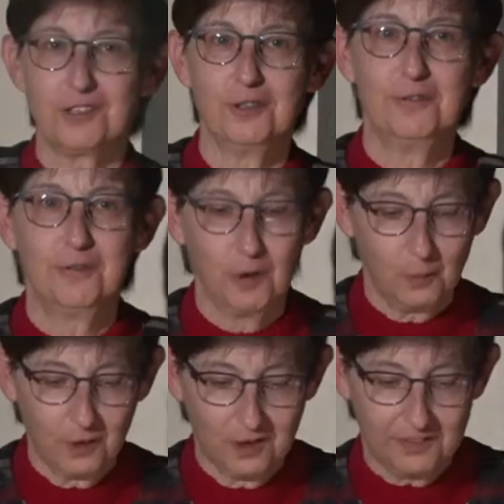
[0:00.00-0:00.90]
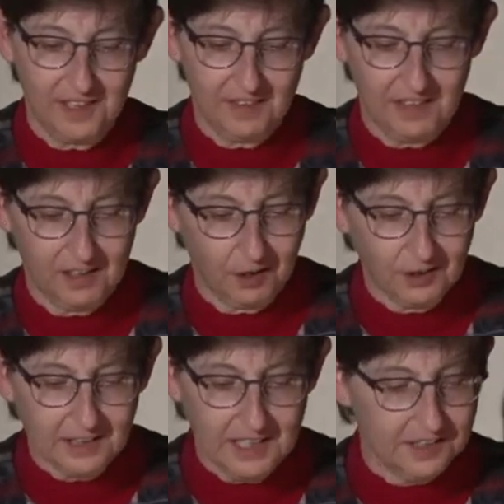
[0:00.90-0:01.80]
to Fort Worth in the
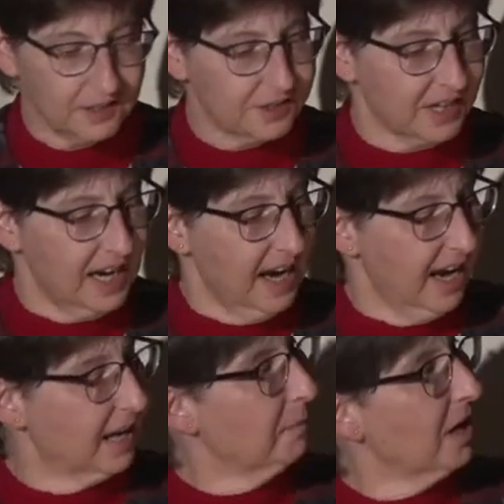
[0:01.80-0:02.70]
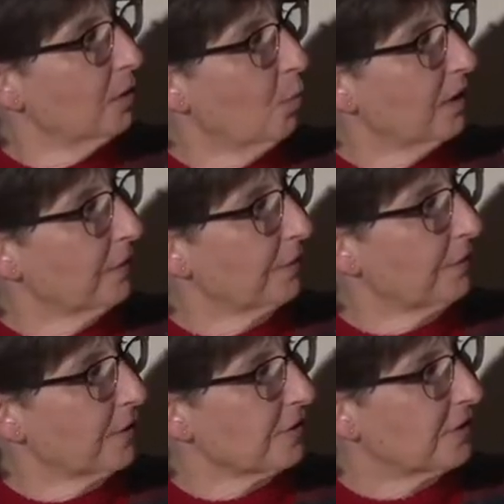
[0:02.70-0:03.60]
early years, and among one of the
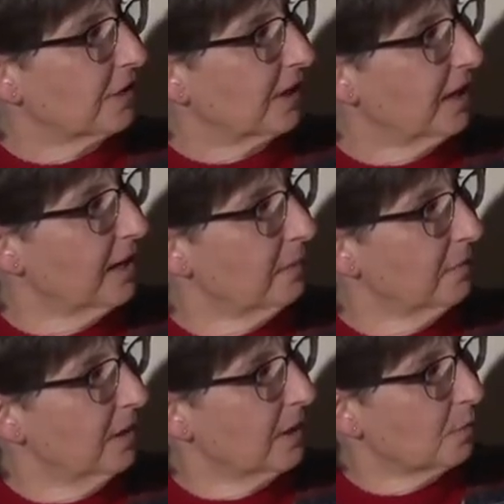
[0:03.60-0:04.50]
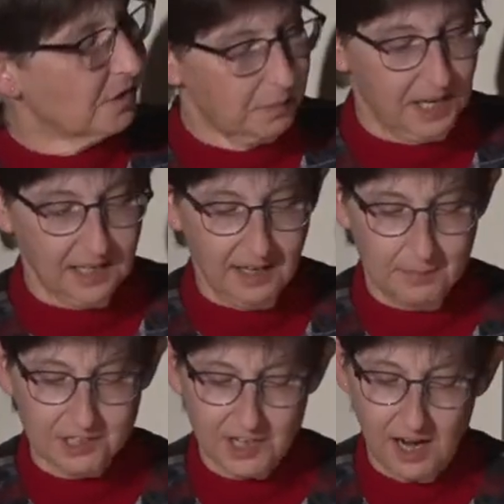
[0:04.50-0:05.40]
first to come was a man
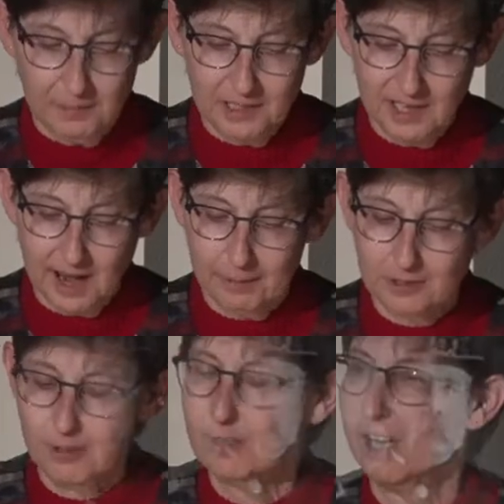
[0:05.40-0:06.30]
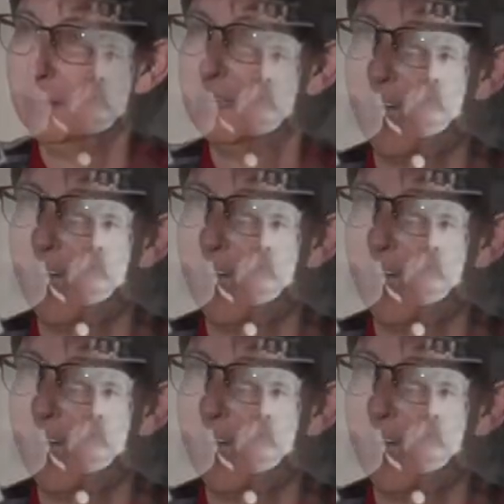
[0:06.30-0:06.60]
named Simon Gabbert, who came in